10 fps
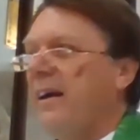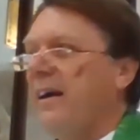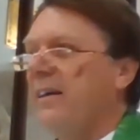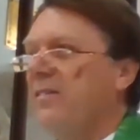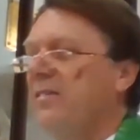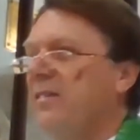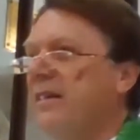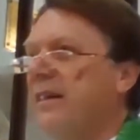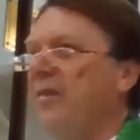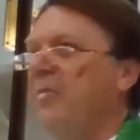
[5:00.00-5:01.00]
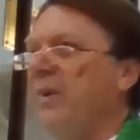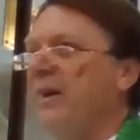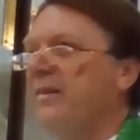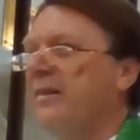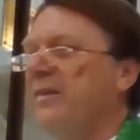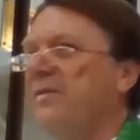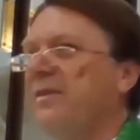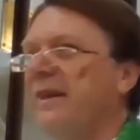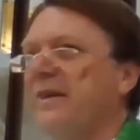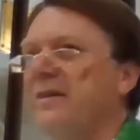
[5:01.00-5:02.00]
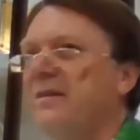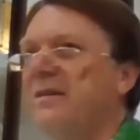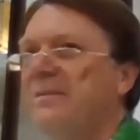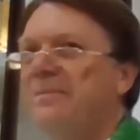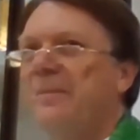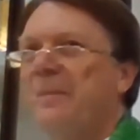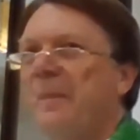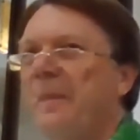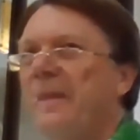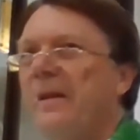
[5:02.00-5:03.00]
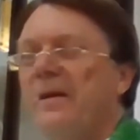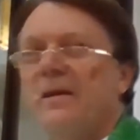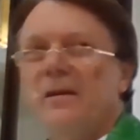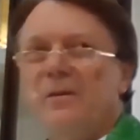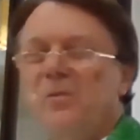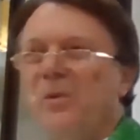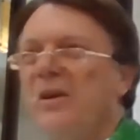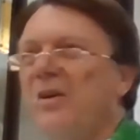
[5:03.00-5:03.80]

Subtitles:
and came back to give thanks. What he